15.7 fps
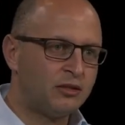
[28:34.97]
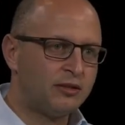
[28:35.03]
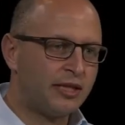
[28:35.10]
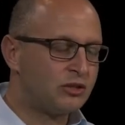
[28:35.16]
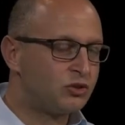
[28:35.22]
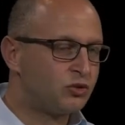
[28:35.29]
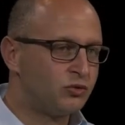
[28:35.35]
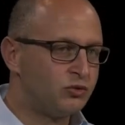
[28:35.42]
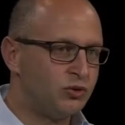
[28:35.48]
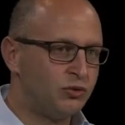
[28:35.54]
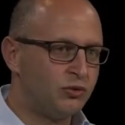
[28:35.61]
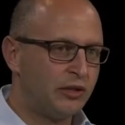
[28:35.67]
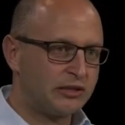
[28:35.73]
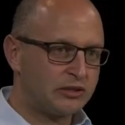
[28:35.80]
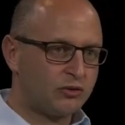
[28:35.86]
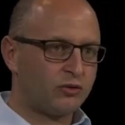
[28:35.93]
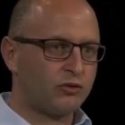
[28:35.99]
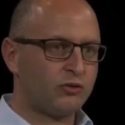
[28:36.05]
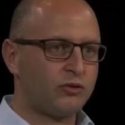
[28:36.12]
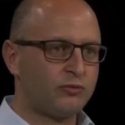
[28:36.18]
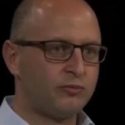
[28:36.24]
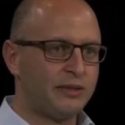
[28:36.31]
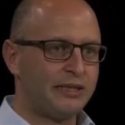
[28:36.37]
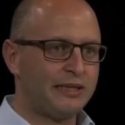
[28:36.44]
that's on you, and that's not
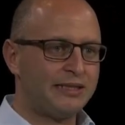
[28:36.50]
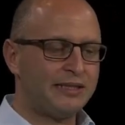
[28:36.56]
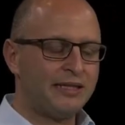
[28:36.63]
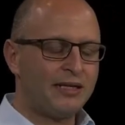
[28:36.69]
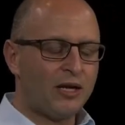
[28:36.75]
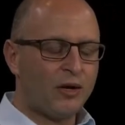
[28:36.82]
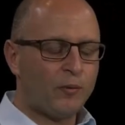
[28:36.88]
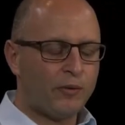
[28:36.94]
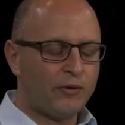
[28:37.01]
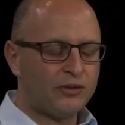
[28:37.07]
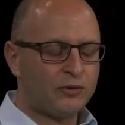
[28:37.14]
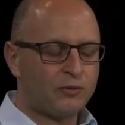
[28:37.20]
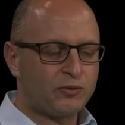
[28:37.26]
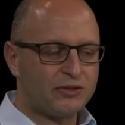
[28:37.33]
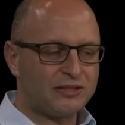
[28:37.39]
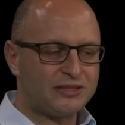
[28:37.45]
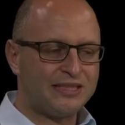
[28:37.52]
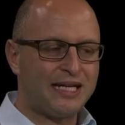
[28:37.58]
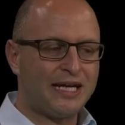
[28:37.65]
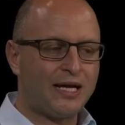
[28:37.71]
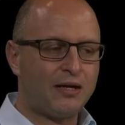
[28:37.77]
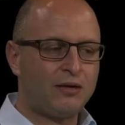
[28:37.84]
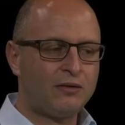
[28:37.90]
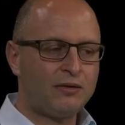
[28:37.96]
on me." Whereas, whereas
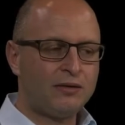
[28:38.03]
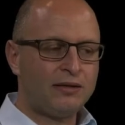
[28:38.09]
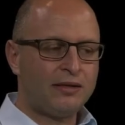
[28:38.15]
now,